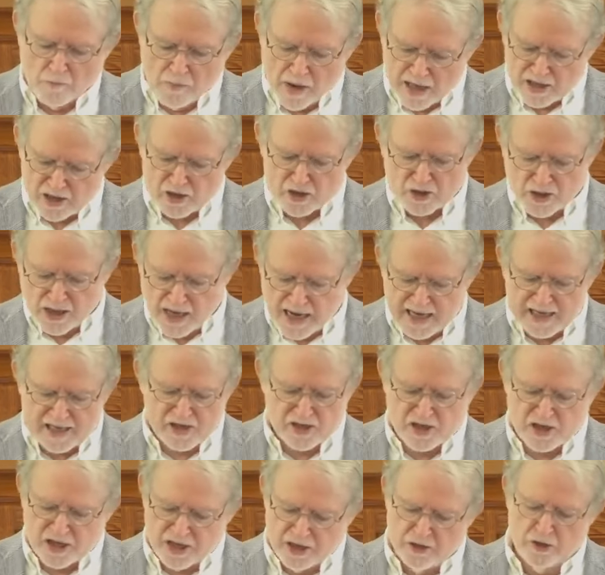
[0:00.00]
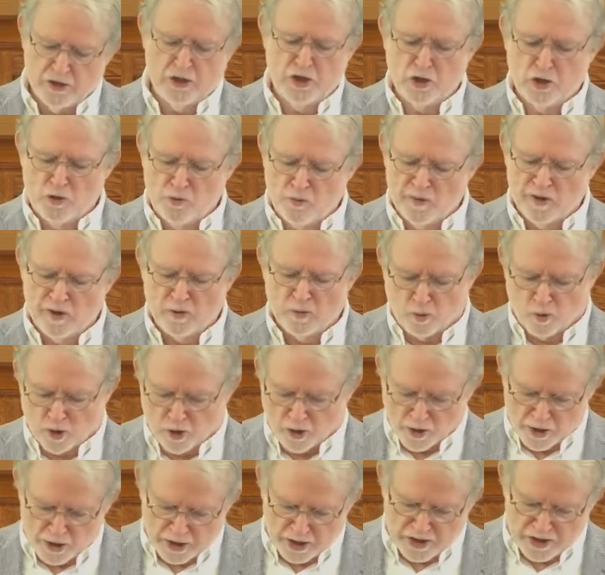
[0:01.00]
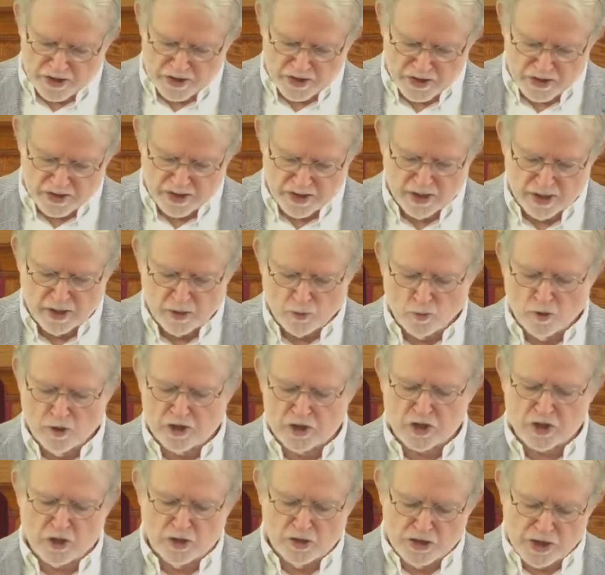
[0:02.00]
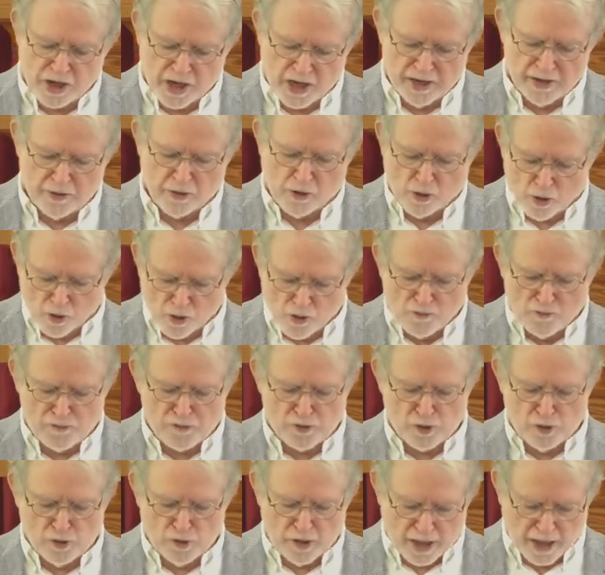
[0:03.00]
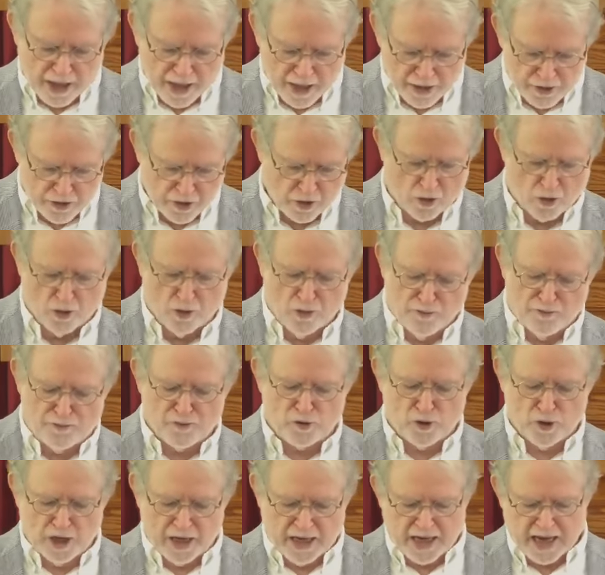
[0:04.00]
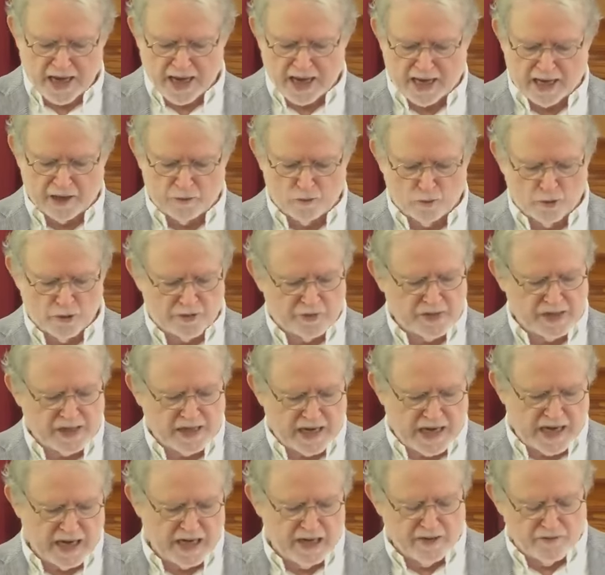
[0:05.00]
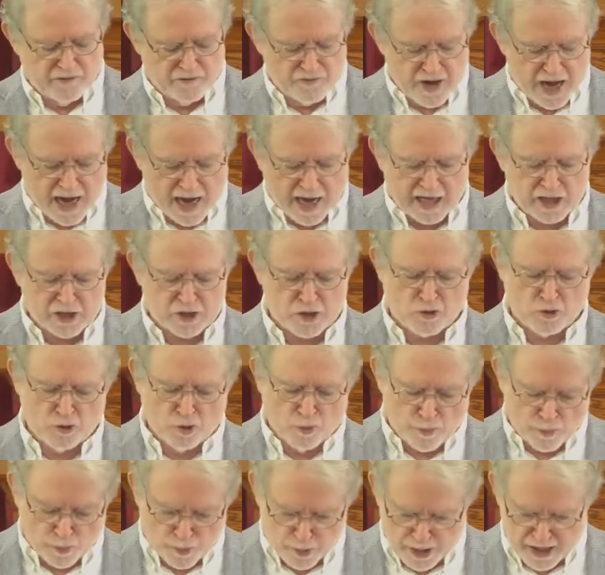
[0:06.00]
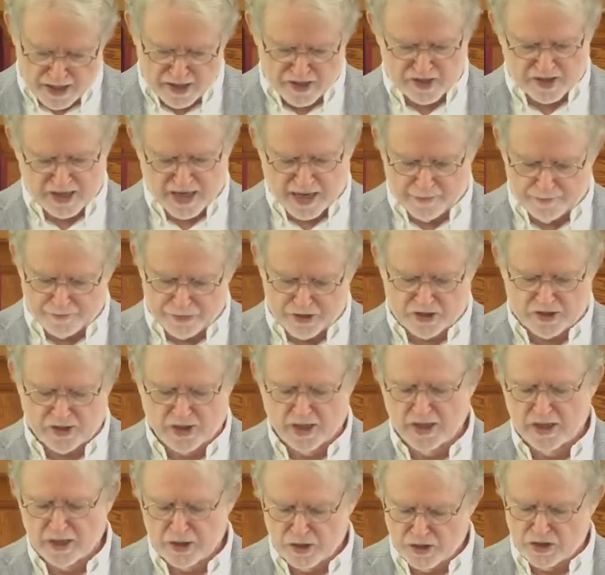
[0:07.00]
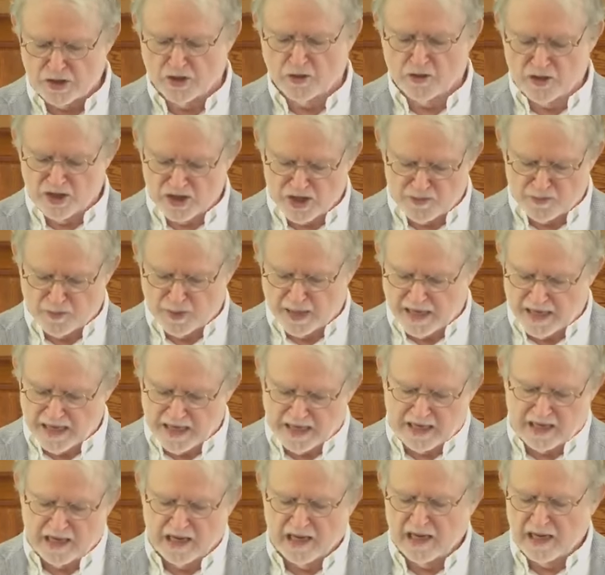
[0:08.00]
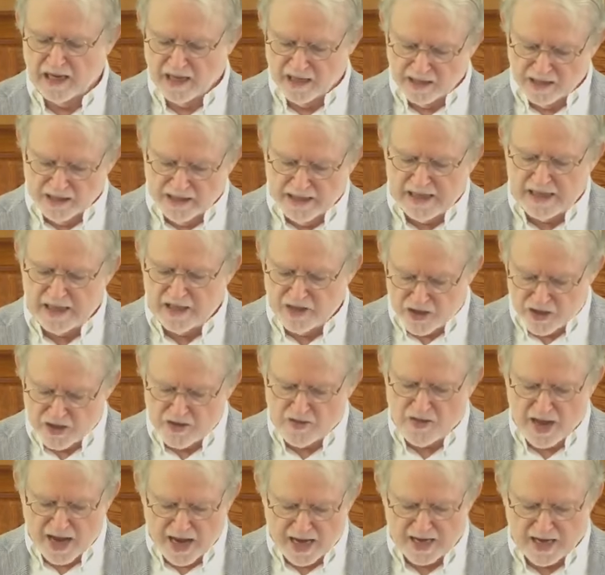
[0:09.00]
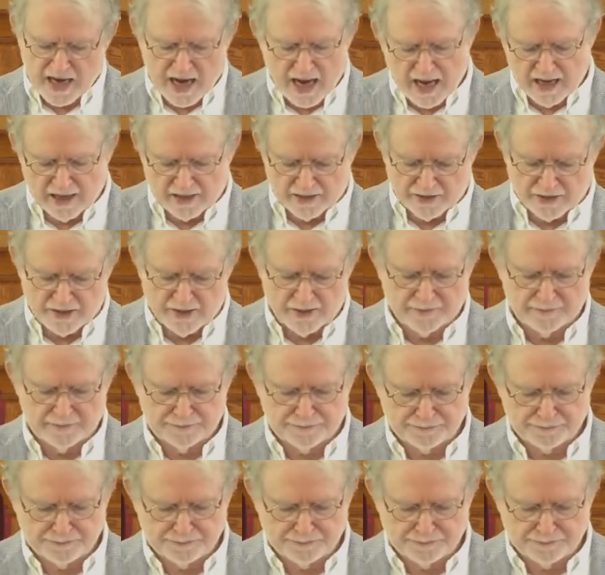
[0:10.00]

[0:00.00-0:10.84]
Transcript: Much less can human works, which are done over and over again with the aid of natural precepts, so to speak, lead to that end.